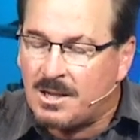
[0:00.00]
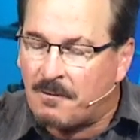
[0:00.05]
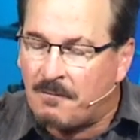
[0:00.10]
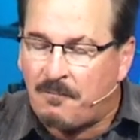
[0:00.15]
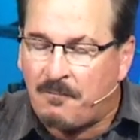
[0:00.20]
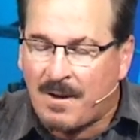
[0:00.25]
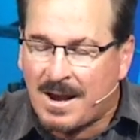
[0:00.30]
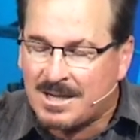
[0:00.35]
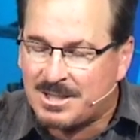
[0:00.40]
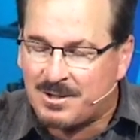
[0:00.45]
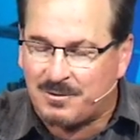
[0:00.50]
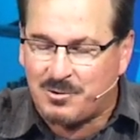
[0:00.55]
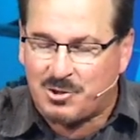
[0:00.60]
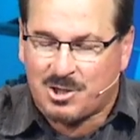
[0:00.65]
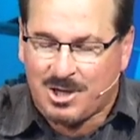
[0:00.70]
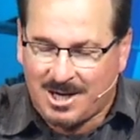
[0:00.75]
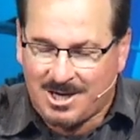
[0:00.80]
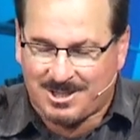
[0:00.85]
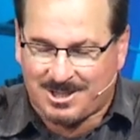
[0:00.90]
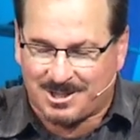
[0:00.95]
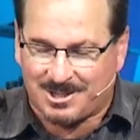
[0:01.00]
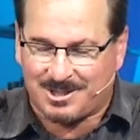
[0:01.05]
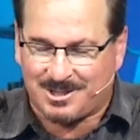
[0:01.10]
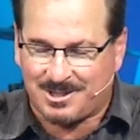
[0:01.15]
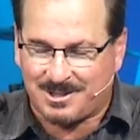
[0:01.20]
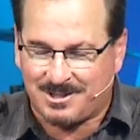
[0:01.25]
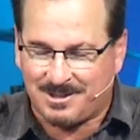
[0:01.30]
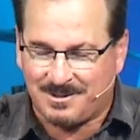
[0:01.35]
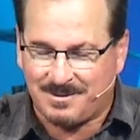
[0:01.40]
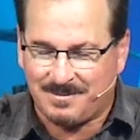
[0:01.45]
the face of
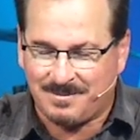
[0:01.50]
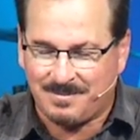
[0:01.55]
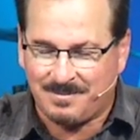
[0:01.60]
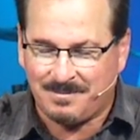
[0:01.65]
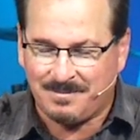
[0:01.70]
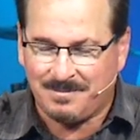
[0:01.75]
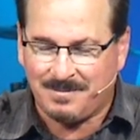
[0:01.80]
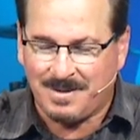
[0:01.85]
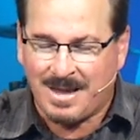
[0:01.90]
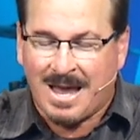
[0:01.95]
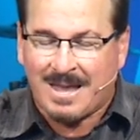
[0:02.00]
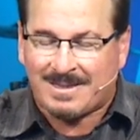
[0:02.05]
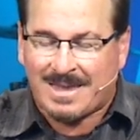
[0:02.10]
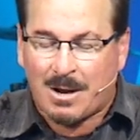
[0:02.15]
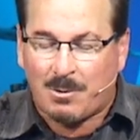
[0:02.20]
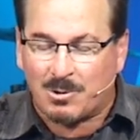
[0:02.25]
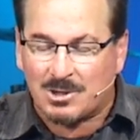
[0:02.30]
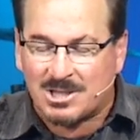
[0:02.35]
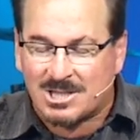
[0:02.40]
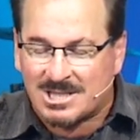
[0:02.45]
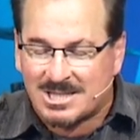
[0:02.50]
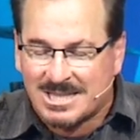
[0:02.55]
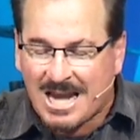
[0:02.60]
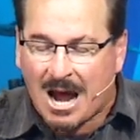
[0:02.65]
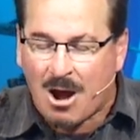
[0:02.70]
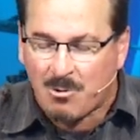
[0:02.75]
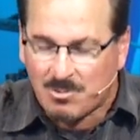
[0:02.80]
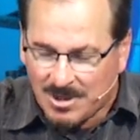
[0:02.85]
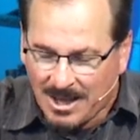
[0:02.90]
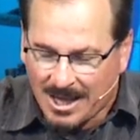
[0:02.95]
Jesus. They will
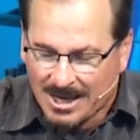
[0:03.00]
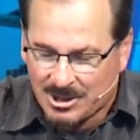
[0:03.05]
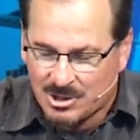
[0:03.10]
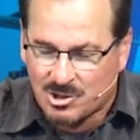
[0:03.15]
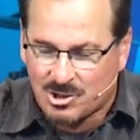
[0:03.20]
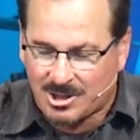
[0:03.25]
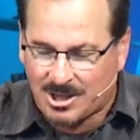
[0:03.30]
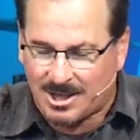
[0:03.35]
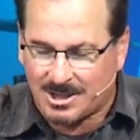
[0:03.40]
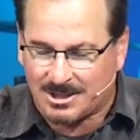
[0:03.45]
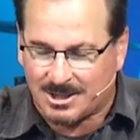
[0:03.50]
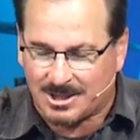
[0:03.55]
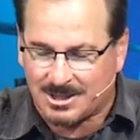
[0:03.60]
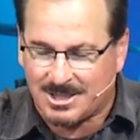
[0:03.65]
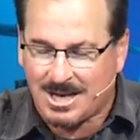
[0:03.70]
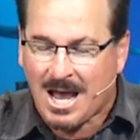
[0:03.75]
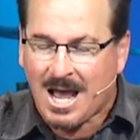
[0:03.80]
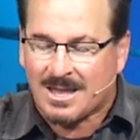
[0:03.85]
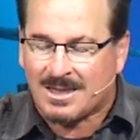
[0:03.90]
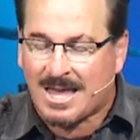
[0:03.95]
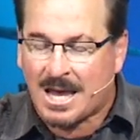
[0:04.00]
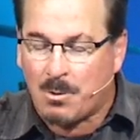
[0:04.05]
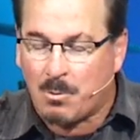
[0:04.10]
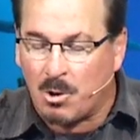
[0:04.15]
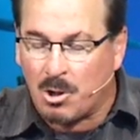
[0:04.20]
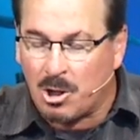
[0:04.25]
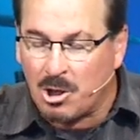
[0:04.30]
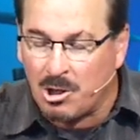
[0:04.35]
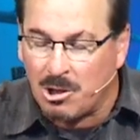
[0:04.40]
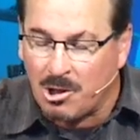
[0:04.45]
sound like Jesus. They
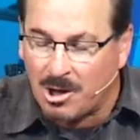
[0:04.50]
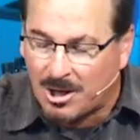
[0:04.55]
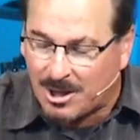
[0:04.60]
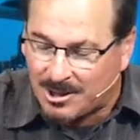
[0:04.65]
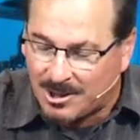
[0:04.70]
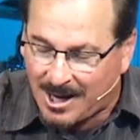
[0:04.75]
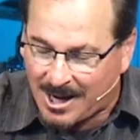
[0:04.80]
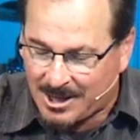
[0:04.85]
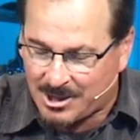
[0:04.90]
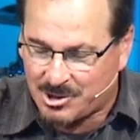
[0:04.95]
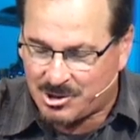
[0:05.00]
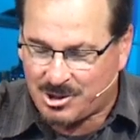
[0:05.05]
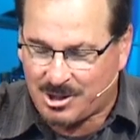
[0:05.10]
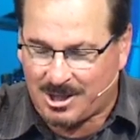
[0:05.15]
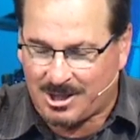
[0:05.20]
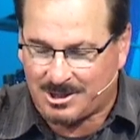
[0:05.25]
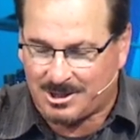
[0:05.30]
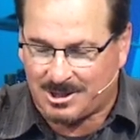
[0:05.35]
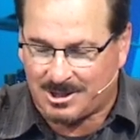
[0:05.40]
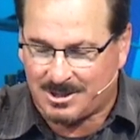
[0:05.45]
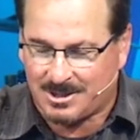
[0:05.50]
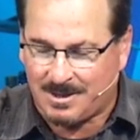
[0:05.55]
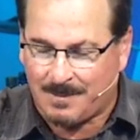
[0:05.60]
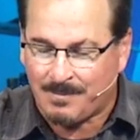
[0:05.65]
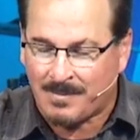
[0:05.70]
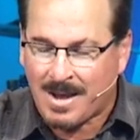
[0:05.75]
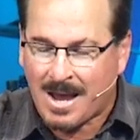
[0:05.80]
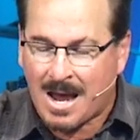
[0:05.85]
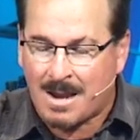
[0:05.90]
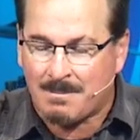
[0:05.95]
will look like Jesus.
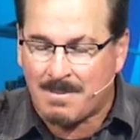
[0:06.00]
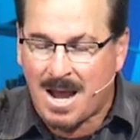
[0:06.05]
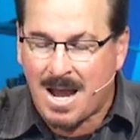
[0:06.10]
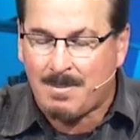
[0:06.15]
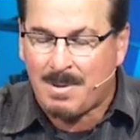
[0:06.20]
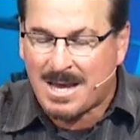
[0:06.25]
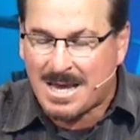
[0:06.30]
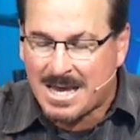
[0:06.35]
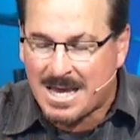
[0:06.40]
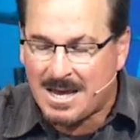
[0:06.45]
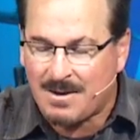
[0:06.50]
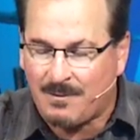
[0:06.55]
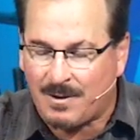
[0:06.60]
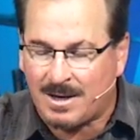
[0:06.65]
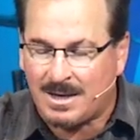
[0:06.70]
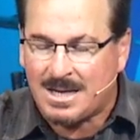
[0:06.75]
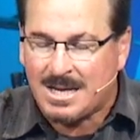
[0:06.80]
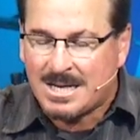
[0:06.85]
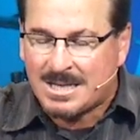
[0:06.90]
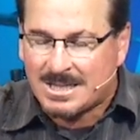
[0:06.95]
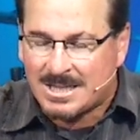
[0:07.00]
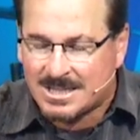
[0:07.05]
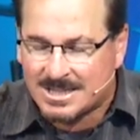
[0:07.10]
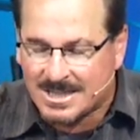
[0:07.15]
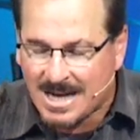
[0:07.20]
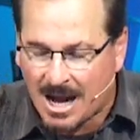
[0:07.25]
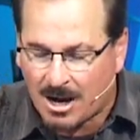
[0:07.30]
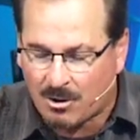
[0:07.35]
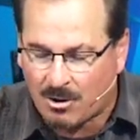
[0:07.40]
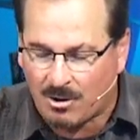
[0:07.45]
And maybe even
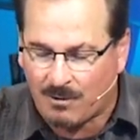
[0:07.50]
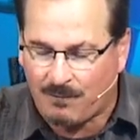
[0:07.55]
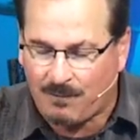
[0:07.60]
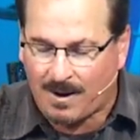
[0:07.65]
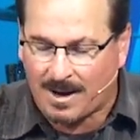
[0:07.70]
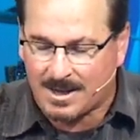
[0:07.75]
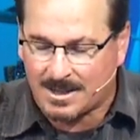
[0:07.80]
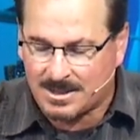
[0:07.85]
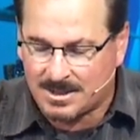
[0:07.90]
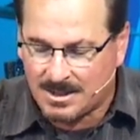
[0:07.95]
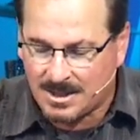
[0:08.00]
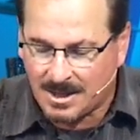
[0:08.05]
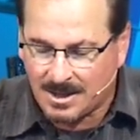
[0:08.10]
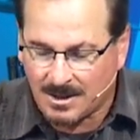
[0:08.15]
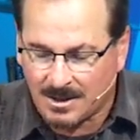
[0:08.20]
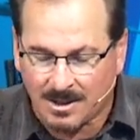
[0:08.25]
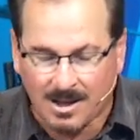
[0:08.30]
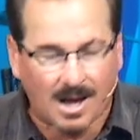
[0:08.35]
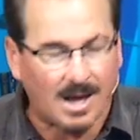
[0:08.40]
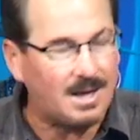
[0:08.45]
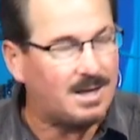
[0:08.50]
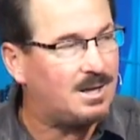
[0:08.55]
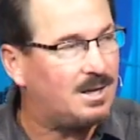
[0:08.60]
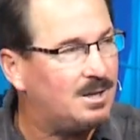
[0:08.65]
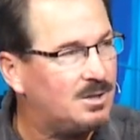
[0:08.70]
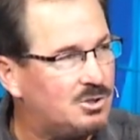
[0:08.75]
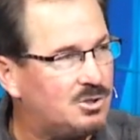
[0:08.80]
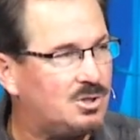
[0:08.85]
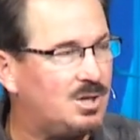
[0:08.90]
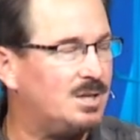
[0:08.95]
sacrifice like
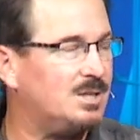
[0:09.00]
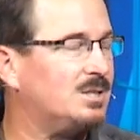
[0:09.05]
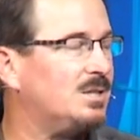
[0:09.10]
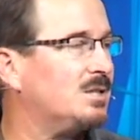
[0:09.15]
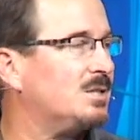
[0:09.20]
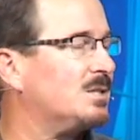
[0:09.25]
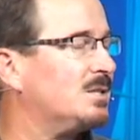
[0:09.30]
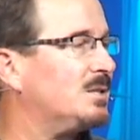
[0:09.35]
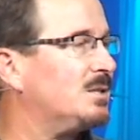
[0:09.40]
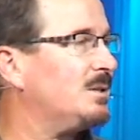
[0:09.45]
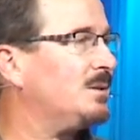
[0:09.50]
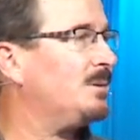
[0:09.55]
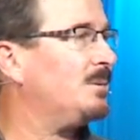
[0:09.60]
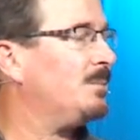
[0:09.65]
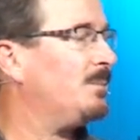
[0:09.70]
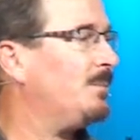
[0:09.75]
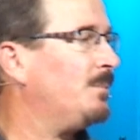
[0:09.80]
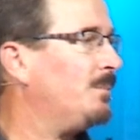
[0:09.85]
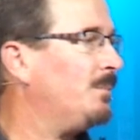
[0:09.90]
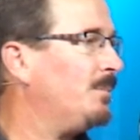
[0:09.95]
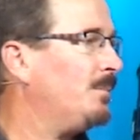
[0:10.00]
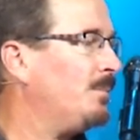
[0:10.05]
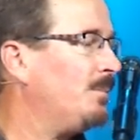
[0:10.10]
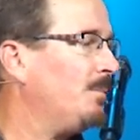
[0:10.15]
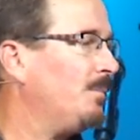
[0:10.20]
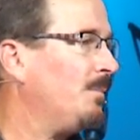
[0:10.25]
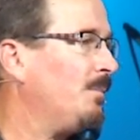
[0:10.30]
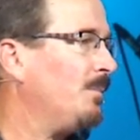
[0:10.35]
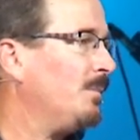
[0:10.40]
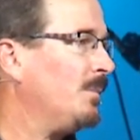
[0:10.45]
Jesus.
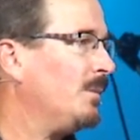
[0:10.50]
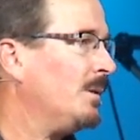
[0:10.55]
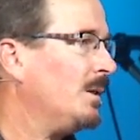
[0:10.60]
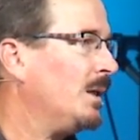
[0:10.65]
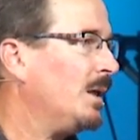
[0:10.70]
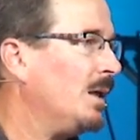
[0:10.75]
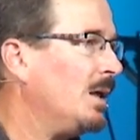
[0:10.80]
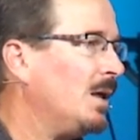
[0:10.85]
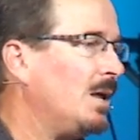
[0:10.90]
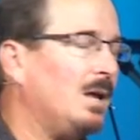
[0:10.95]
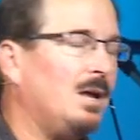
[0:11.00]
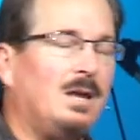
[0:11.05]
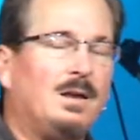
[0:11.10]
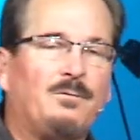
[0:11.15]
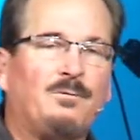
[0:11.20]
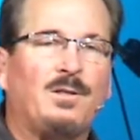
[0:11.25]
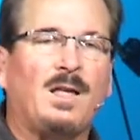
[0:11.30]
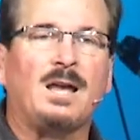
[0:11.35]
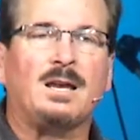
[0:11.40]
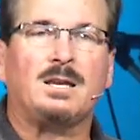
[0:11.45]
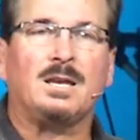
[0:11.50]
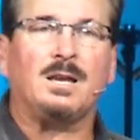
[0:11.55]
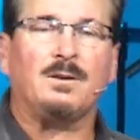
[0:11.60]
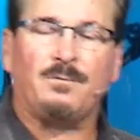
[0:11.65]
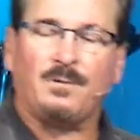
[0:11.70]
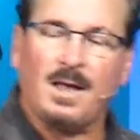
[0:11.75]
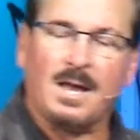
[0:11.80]
If, like, if